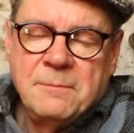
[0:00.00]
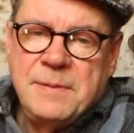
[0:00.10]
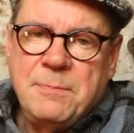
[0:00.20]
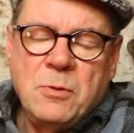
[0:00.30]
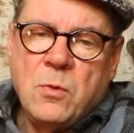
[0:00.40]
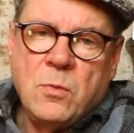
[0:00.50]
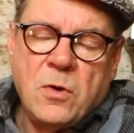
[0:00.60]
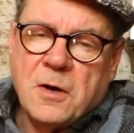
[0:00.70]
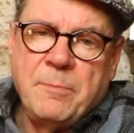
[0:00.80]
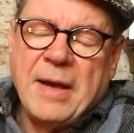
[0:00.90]
people will
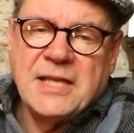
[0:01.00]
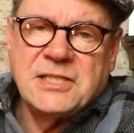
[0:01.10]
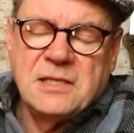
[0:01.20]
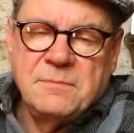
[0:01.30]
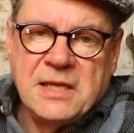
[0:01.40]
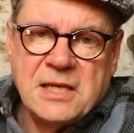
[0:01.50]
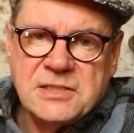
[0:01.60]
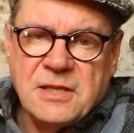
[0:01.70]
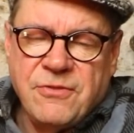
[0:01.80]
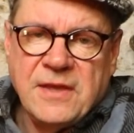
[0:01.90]
walk past it
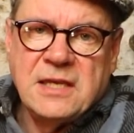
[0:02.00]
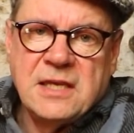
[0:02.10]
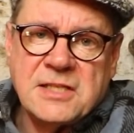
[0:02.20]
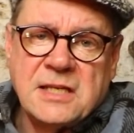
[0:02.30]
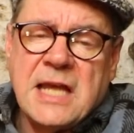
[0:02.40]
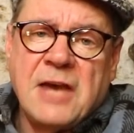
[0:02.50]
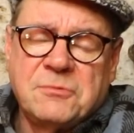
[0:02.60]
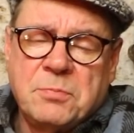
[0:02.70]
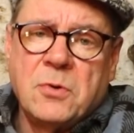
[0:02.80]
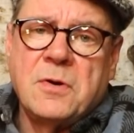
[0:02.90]
because they think it's a
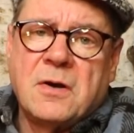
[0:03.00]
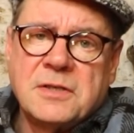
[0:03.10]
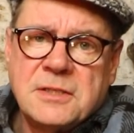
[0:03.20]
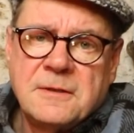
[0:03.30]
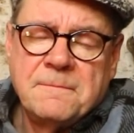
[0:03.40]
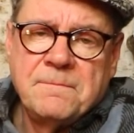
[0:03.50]
daft product.